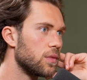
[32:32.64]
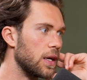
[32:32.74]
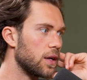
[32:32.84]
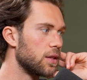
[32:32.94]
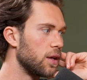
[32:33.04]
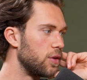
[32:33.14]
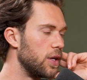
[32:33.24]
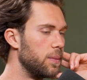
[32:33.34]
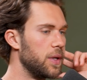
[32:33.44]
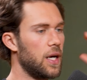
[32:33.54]
Yeah,
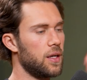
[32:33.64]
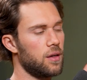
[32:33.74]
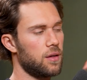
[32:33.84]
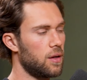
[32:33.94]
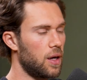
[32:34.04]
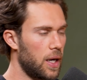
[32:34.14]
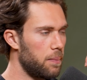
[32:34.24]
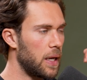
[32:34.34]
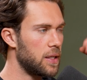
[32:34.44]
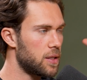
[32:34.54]
definitely. I mean, I
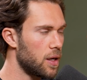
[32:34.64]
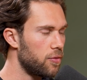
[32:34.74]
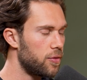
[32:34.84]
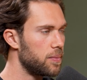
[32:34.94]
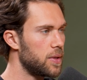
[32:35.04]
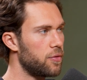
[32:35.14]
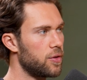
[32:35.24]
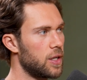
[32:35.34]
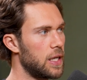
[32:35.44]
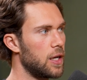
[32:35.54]
myself am
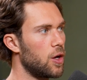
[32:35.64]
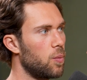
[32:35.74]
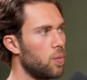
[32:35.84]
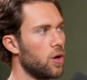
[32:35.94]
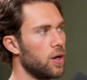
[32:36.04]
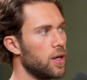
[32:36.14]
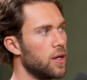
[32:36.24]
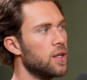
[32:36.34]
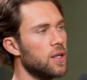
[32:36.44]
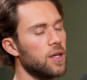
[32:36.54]
definitely a lot more,